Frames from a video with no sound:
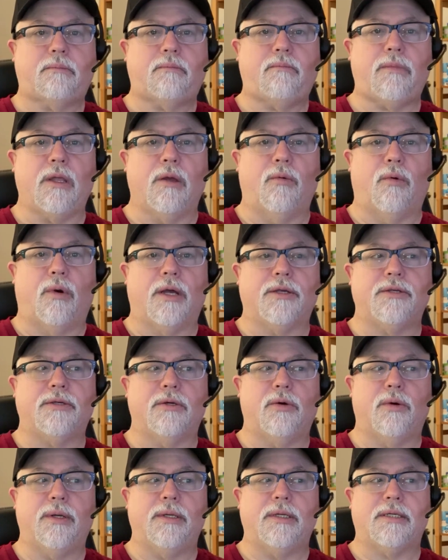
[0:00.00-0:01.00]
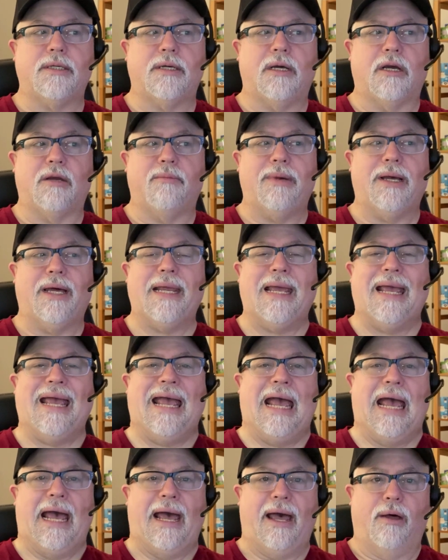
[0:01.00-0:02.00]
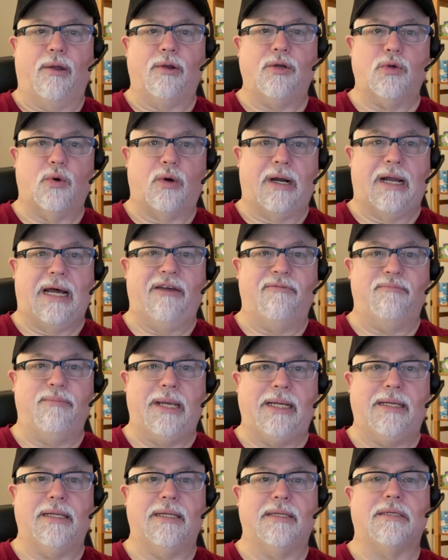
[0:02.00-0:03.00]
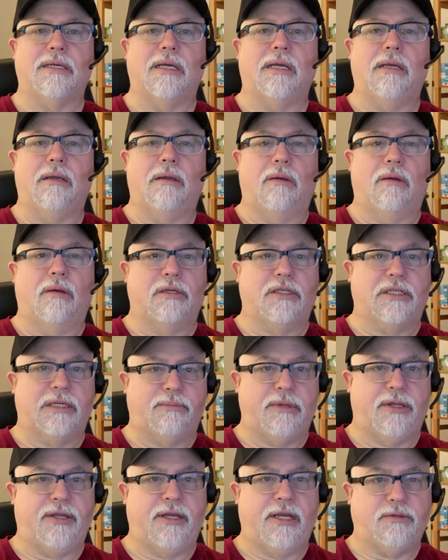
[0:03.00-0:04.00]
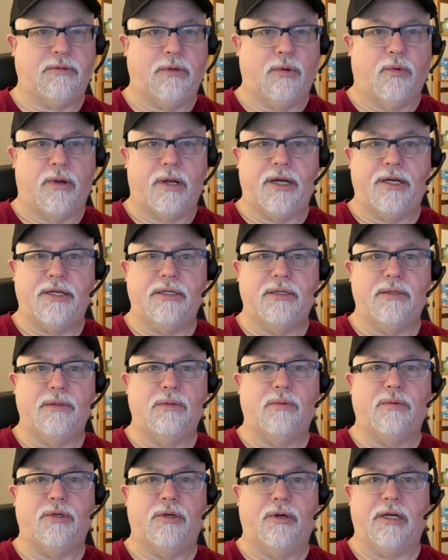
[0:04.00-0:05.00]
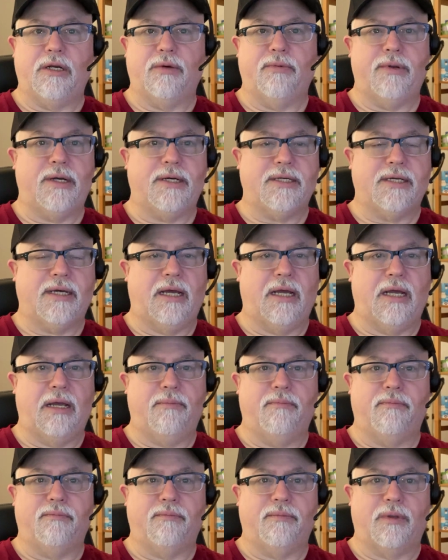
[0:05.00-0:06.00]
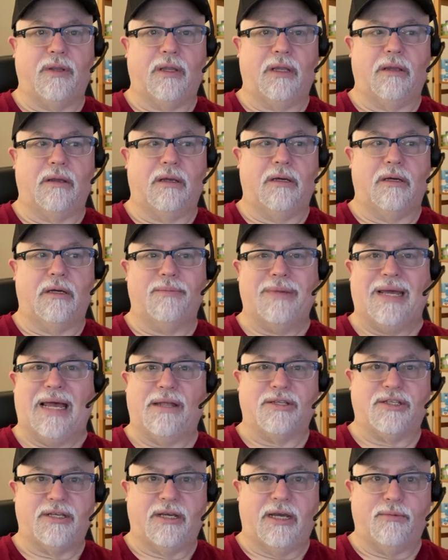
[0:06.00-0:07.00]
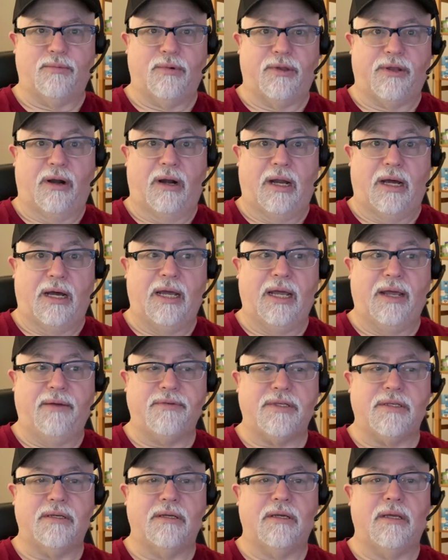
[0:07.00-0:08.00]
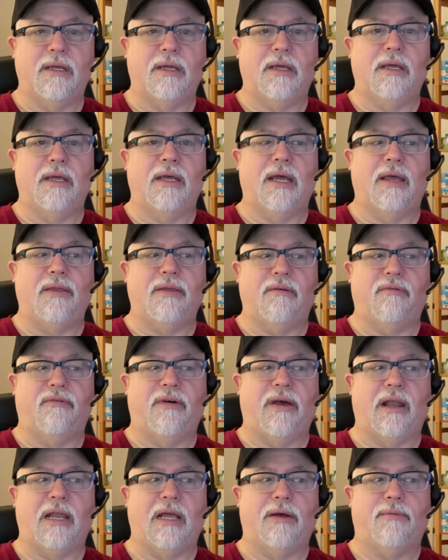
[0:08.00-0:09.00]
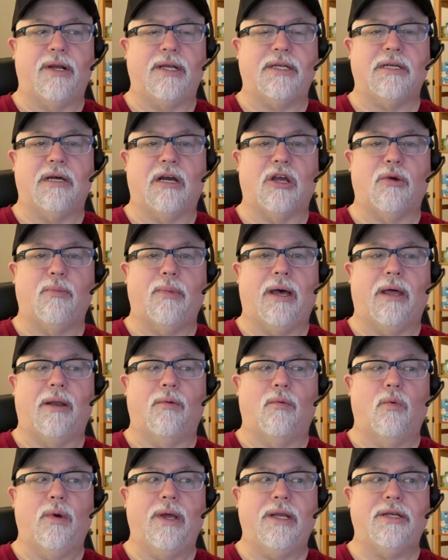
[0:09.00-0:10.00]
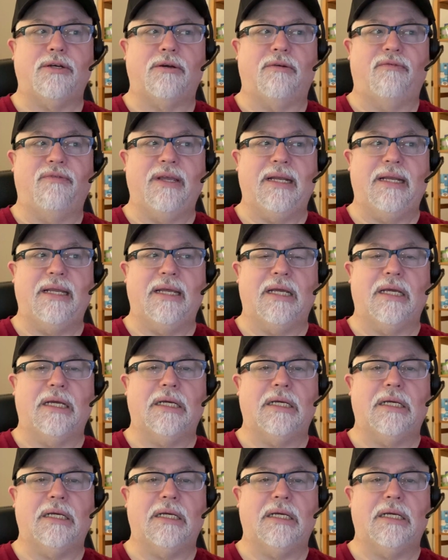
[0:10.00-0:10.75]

We're also going to talk about outdoor hive maintenance, some of the things we want to do during the wintertime outside with our hives. And then finally, I want to talk about winter feeding